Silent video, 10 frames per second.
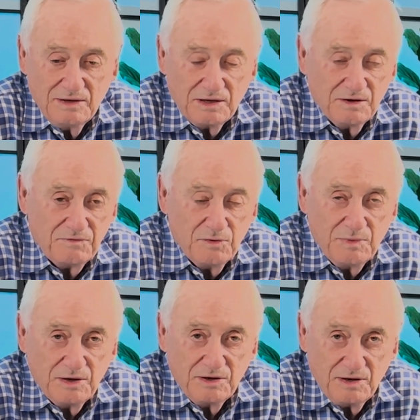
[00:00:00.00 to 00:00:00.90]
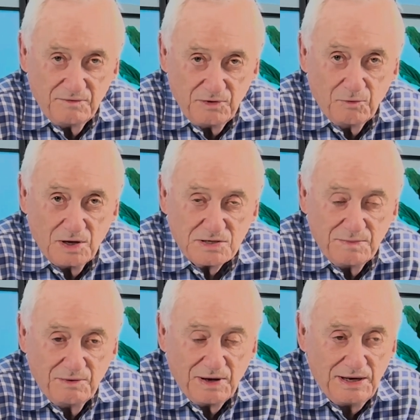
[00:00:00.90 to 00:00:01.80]
If you've been, if you're watching
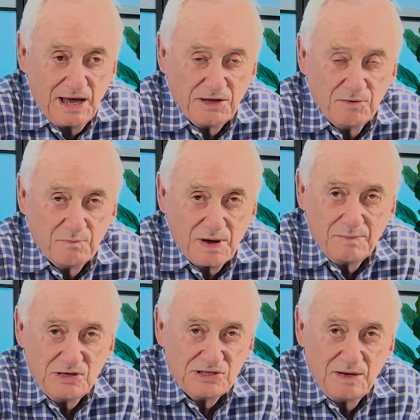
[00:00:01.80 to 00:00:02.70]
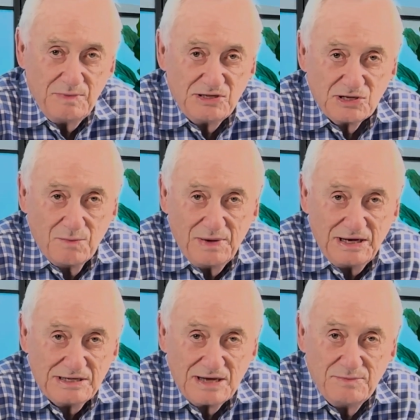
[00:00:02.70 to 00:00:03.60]
me right now, you've probably seen me so
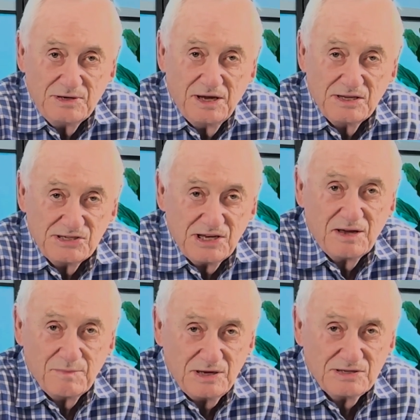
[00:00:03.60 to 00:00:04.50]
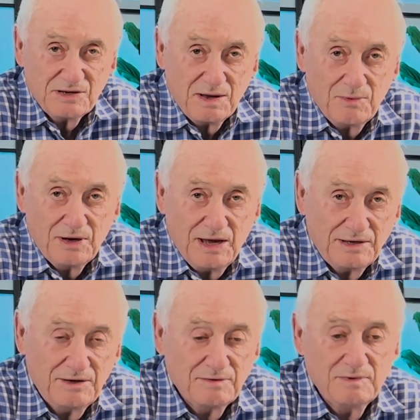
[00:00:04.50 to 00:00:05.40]
many times, you're getting sick of me. So come on out
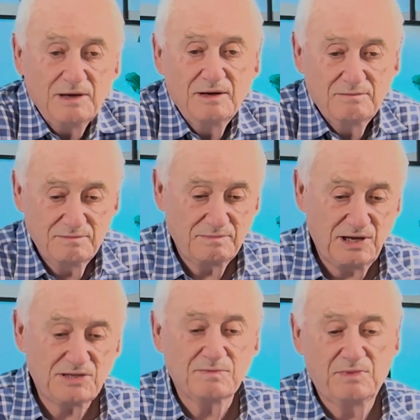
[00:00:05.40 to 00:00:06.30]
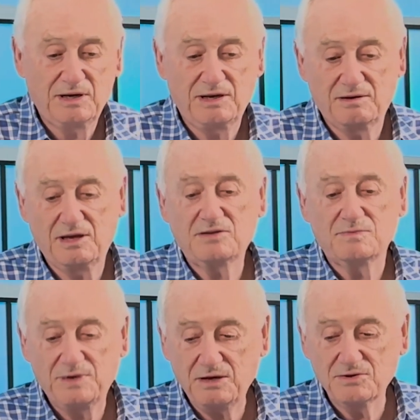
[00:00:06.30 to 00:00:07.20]
there and get some money and get
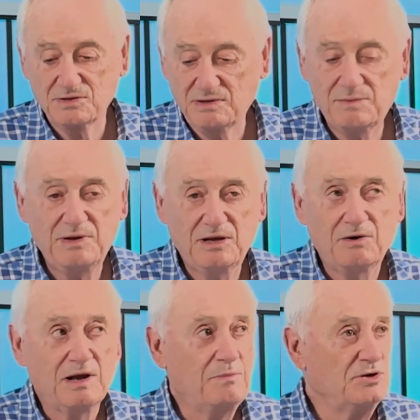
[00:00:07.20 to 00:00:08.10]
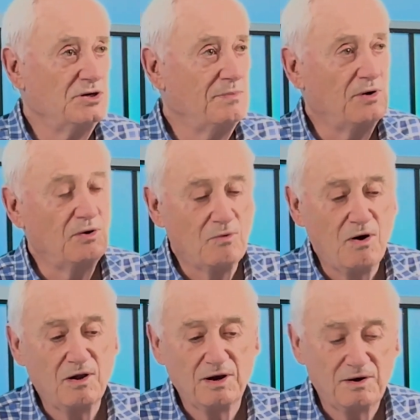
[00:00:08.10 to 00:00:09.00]
some deals and let me know, and I'll put you up on the
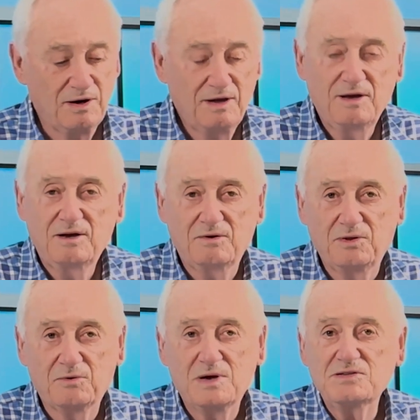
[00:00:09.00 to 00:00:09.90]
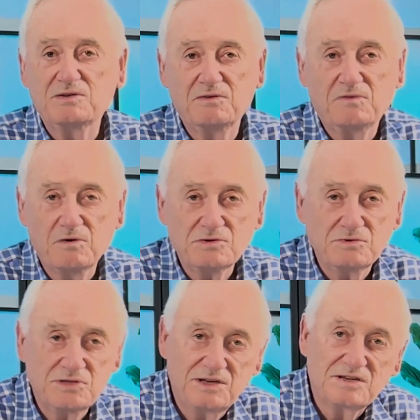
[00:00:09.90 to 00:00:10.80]
wall here with the rest of the folks who
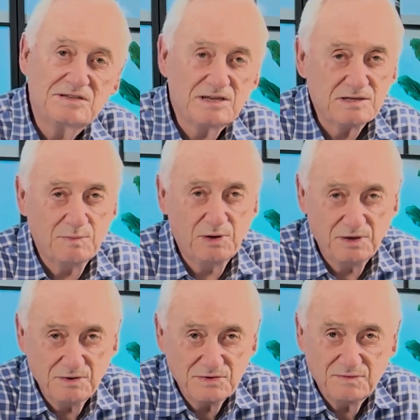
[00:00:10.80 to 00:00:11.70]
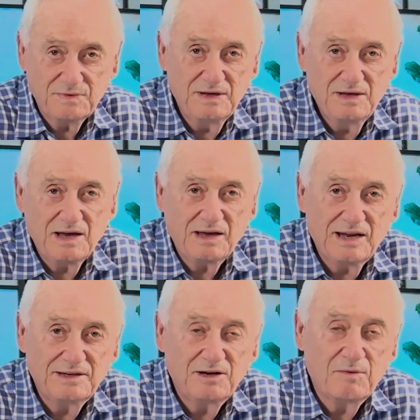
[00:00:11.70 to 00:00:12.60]
send us testimonials of get
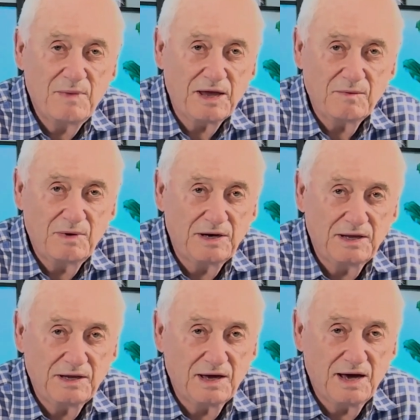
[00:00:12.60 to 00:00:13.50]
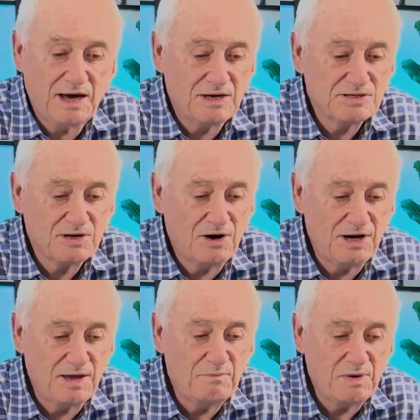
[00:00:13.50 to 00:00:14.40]
out there and making money. Gotta start
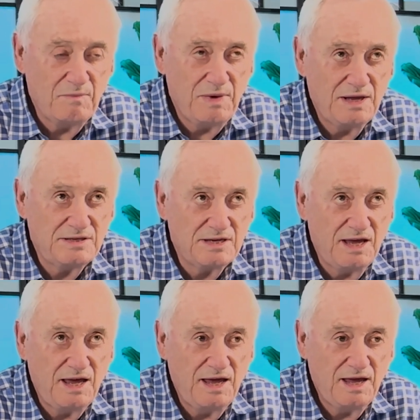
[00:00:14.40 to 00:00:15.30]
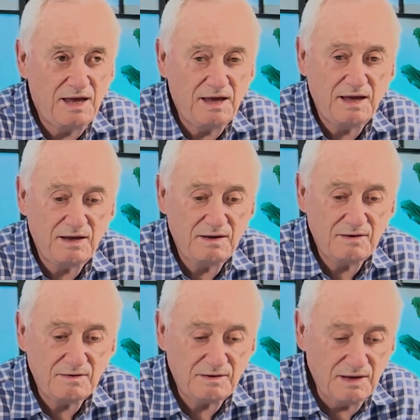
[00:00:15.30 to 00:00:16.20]

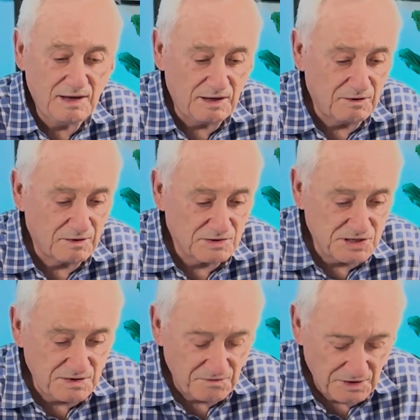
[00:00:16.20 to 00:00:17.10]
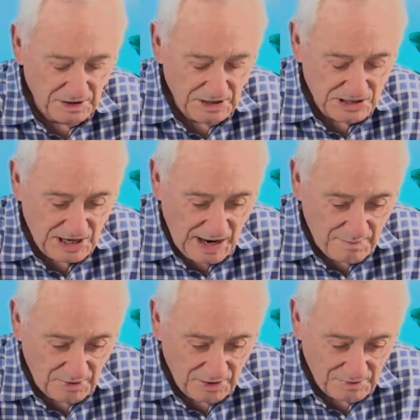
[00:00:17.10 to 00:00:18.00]
implementing. You can sit in front of this
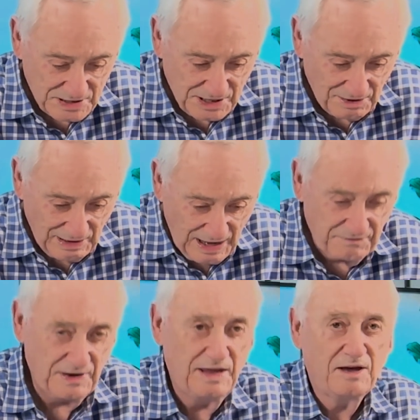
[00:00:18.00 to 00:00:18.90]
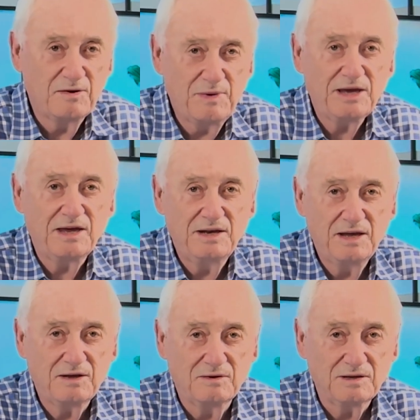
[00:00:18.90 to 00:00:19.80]
camera the rest of your life, it ain't gonna make you a
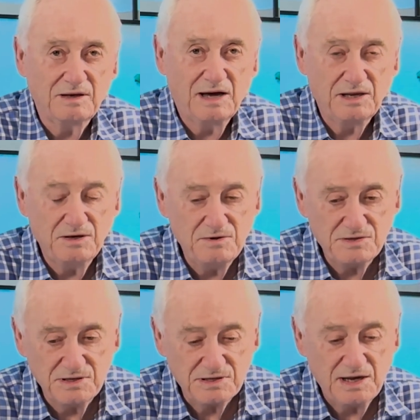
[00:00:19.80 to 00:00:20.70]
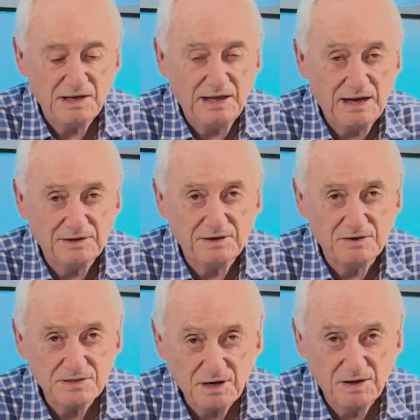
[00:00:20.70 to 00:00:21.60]
nickel. You gotta use this and get out there
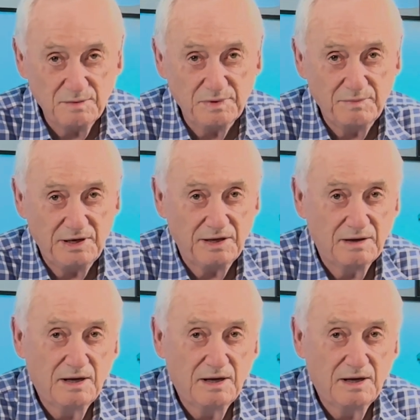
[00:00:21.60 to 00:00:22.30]
and start implementing.